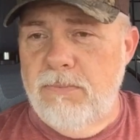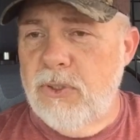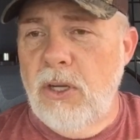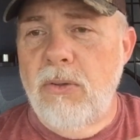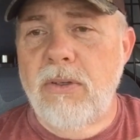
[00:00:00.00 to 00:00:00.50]

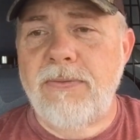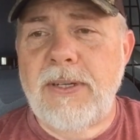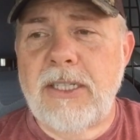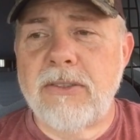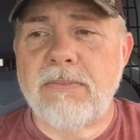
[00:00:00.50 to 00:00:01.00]
school of
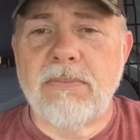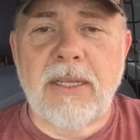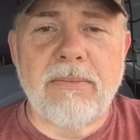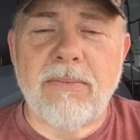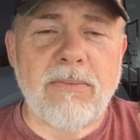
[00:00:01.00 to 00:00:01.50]
fish
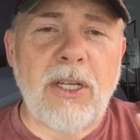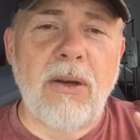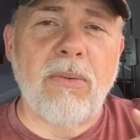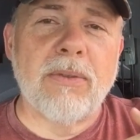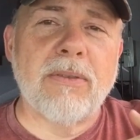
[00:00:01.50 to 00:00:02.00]
that you
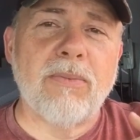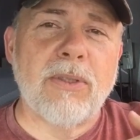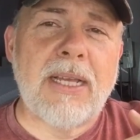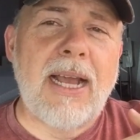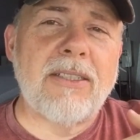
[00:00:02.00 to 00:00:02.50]
know was
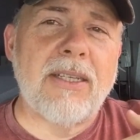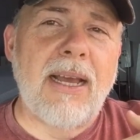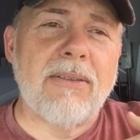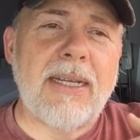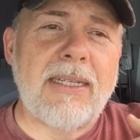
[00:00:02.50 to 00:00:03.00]
was hatched
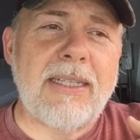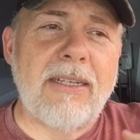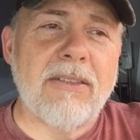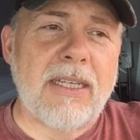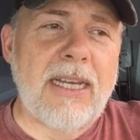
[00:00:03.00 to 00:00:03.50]
out that
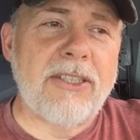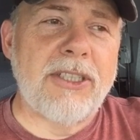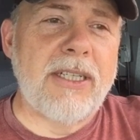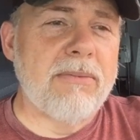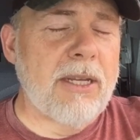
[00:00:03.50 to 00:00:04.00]
year the
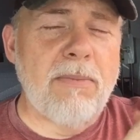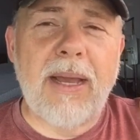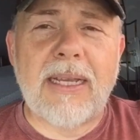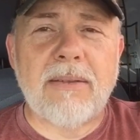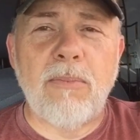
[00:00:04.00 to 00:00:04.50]
next year they're
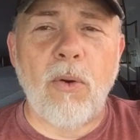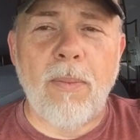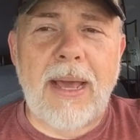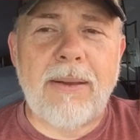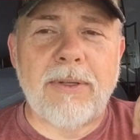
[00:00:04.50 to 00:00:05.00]
making more
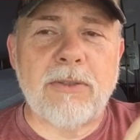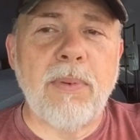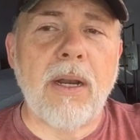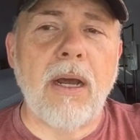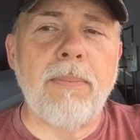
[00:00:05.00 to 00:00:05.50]
babies
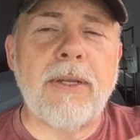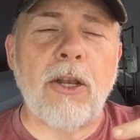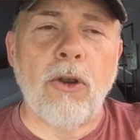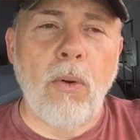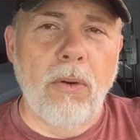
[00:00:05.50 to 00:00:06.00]
but up in
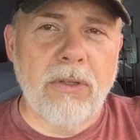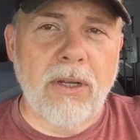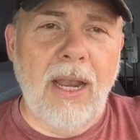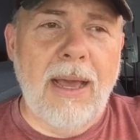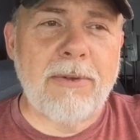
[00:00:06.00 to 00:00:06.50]
the
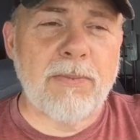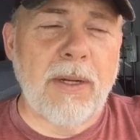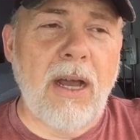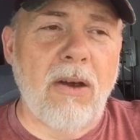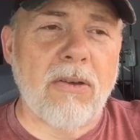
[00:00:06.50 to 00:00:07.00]
northern climates
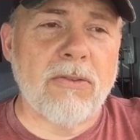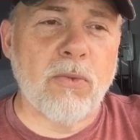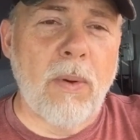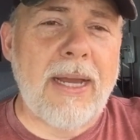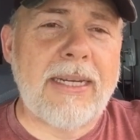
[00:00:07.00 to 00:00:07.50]

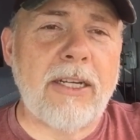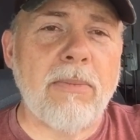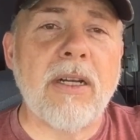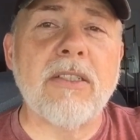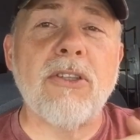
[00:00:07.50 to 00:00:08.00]
because red ear
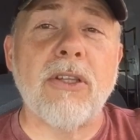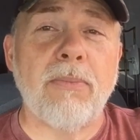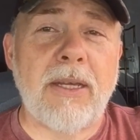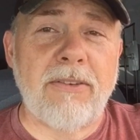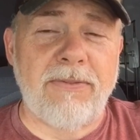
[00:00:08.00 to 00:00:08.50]
because of
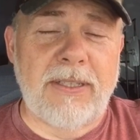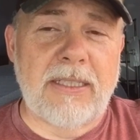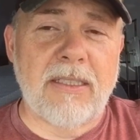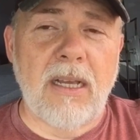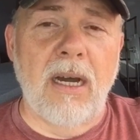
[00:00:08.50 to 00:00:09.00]
their
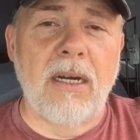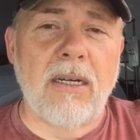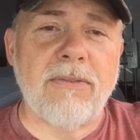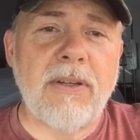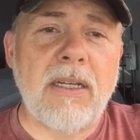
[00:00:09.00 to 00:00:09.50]
benefits
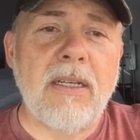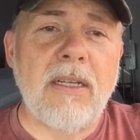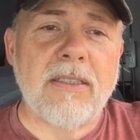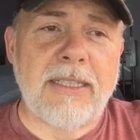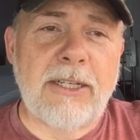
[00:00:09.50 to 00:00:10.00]
of
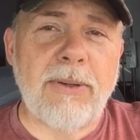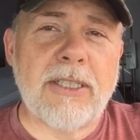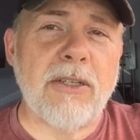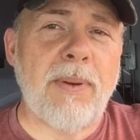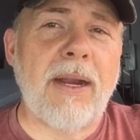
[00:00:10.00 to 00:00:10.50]

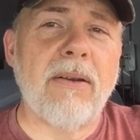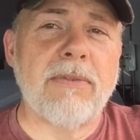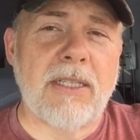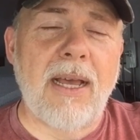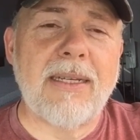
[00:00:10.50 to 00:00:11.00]
decreasing the
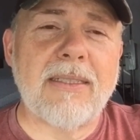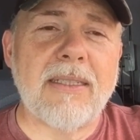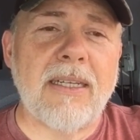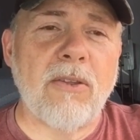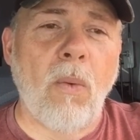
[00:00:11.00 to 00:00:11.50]
parasites
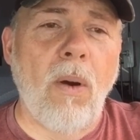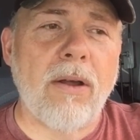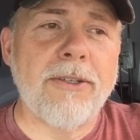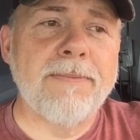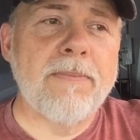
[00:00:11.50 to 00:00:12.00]
in the
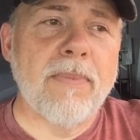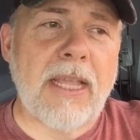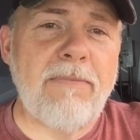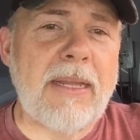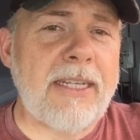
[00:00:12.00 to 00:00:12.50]
water
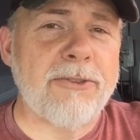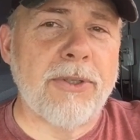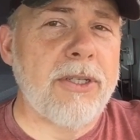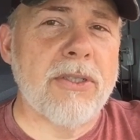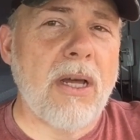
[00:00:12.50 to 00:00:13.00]
they've been
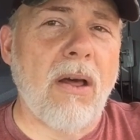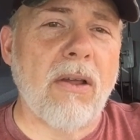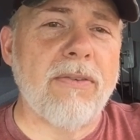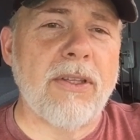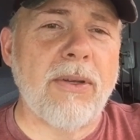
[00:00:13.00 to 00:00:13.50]
introduced all
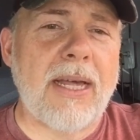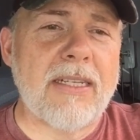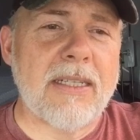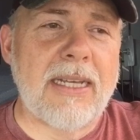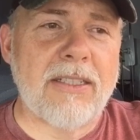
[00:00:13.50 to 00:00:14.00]
over the
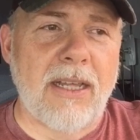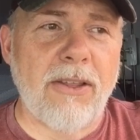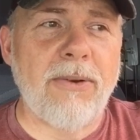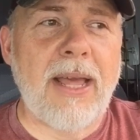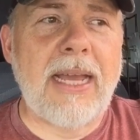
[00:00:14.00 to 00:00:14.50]
united states now
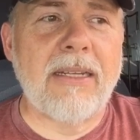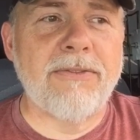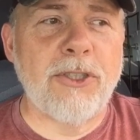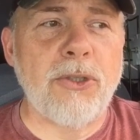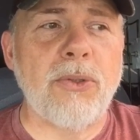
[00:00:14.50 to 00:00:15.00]
they're
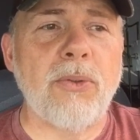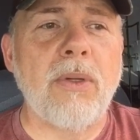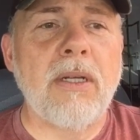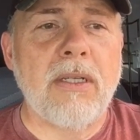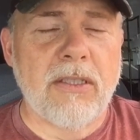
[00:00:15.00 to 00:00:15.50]
native to
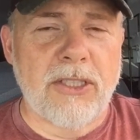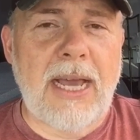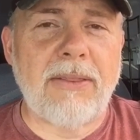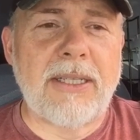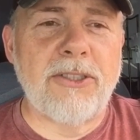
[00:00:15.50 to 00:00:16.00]
the
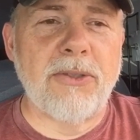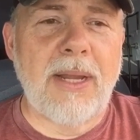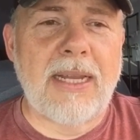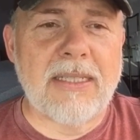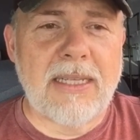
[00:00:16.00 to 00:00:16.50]
southeast
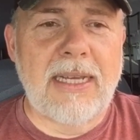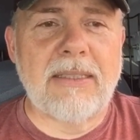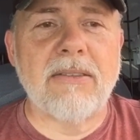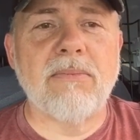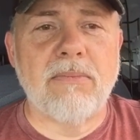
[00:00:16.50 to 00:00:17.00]
united
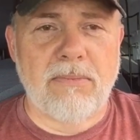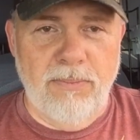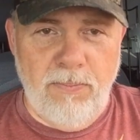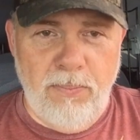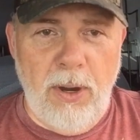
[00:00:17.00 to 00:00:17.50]
states
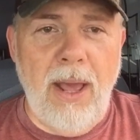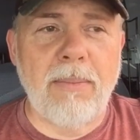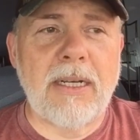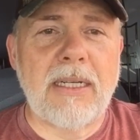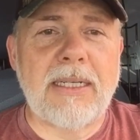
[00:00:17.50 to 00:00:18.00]

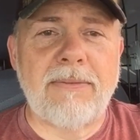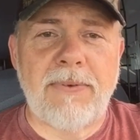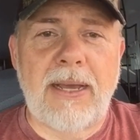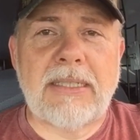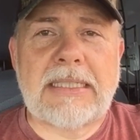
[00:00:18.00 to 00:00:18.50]
predominantly
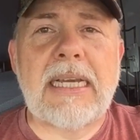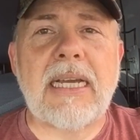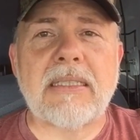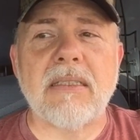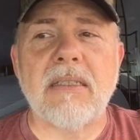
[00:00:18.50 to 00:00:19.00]
found in
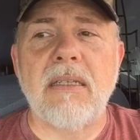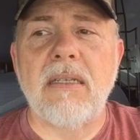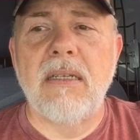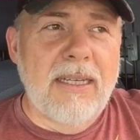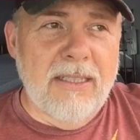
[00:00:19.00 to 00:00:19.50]
Texas.
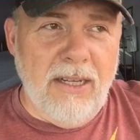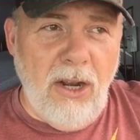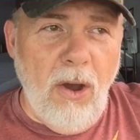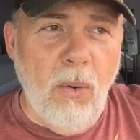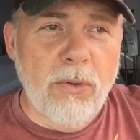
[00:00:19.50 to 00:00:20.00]
In the
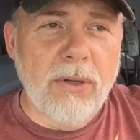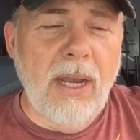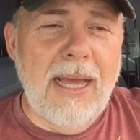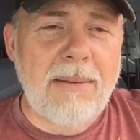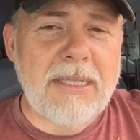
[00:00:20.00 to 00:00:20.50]
colder
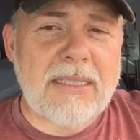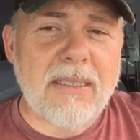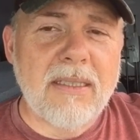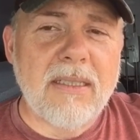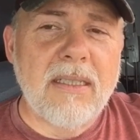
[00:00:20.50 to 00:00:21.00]

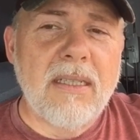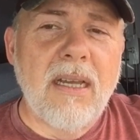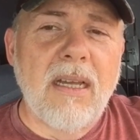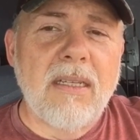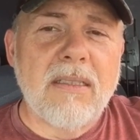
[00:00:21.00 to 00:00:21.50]
climates,
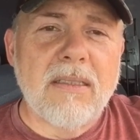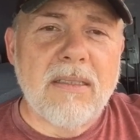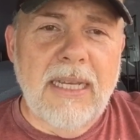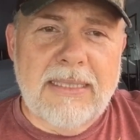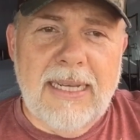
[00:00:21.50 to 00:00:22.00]

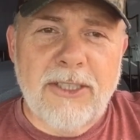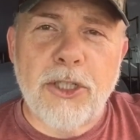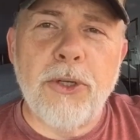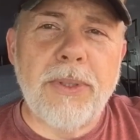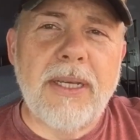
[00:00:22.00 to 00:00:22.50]
it takes
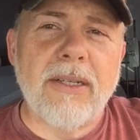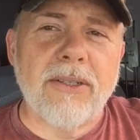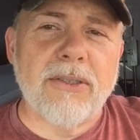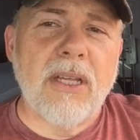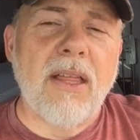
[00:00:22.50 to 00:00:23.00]
two
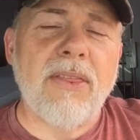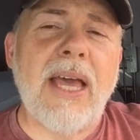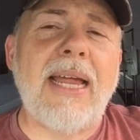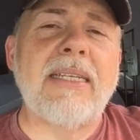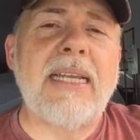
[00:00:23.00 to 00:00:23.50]
years.
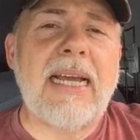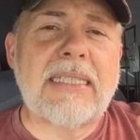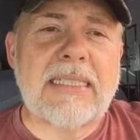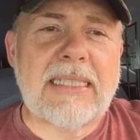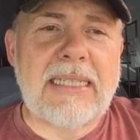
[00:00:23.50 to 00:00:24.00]
That next